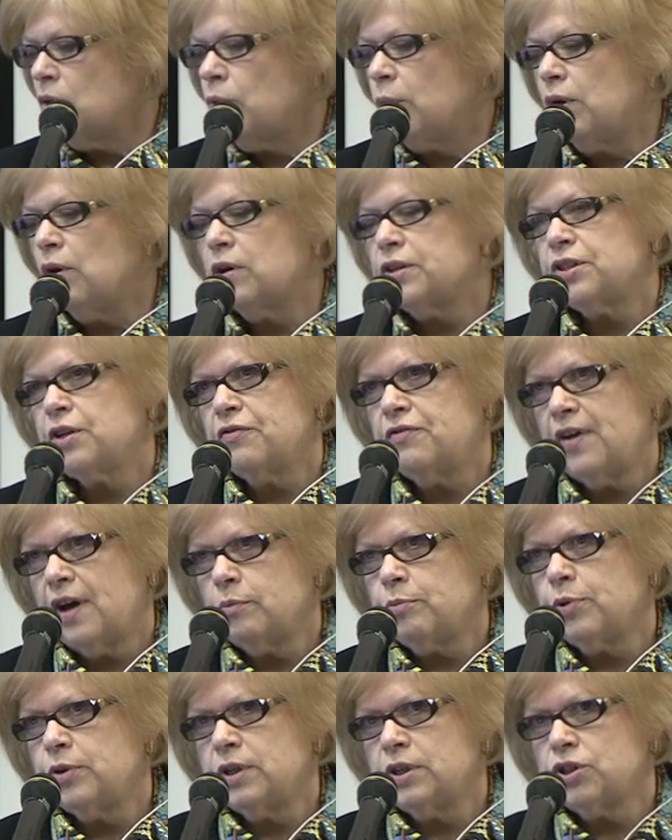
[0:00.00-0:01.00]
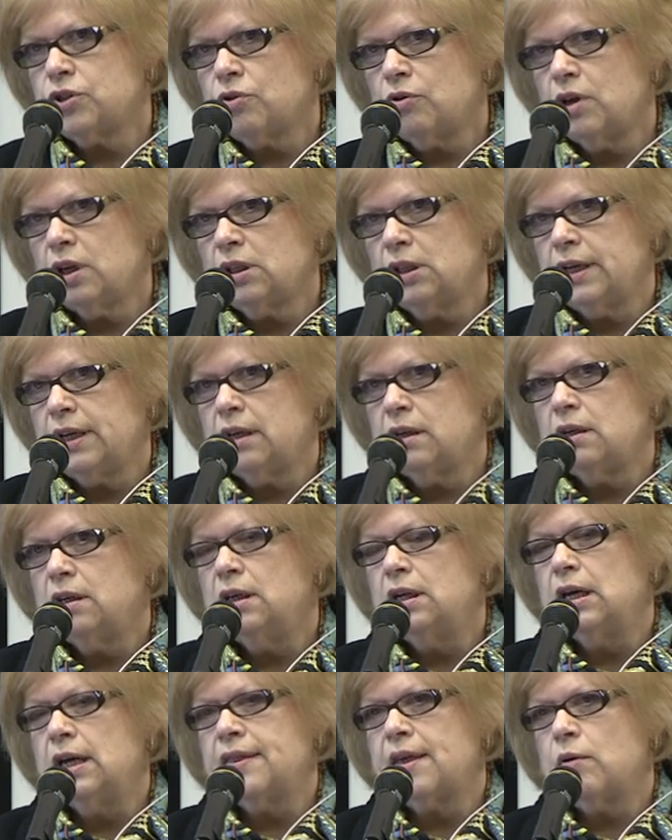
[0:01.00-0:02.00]
We also felt pretty strongly
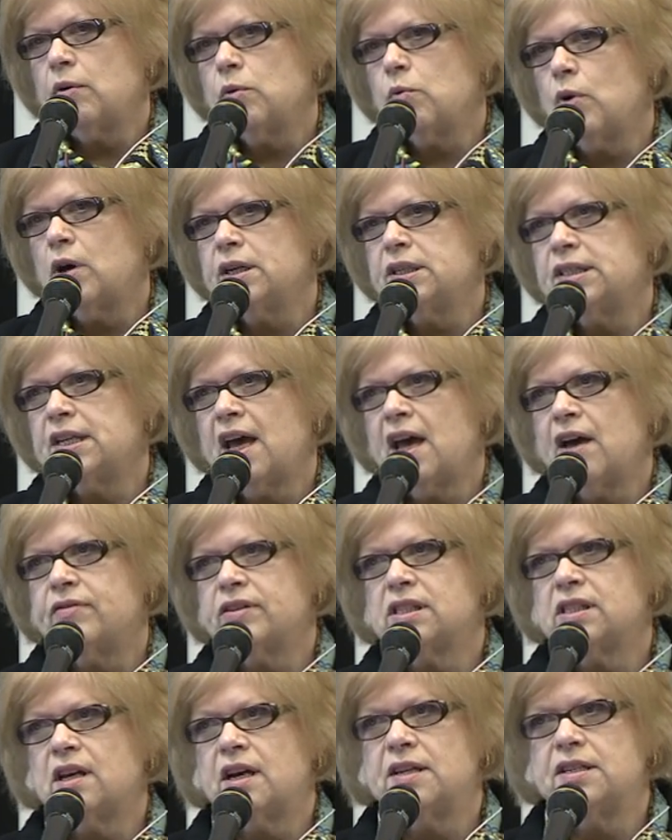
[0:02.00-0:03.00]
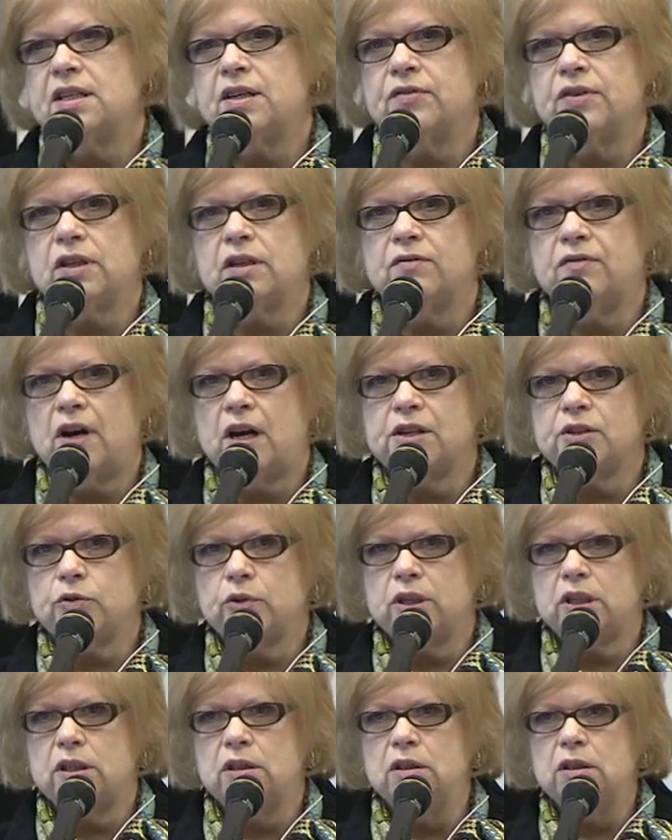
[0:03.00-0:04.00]
uh, that we wanted to have a scientific
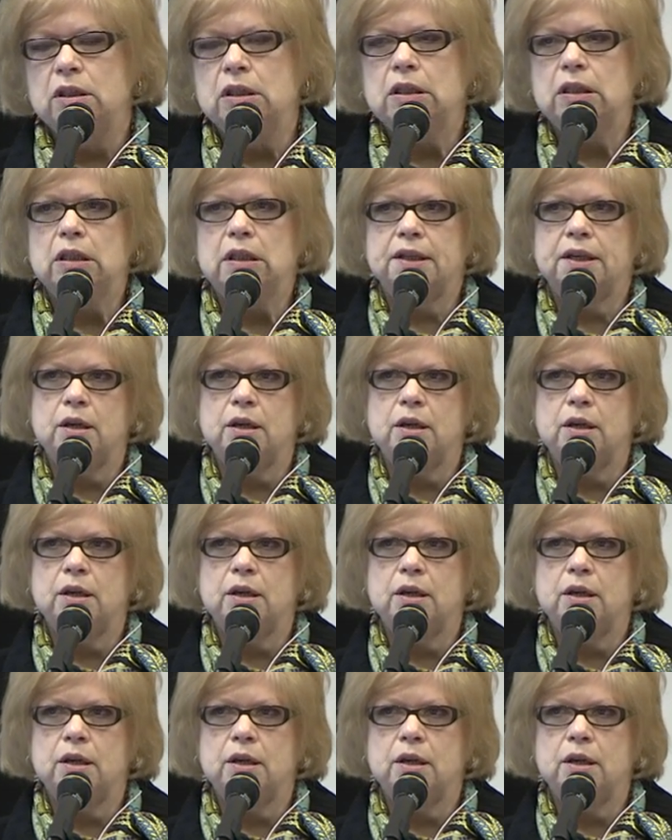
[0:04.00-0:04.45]
advisory uh,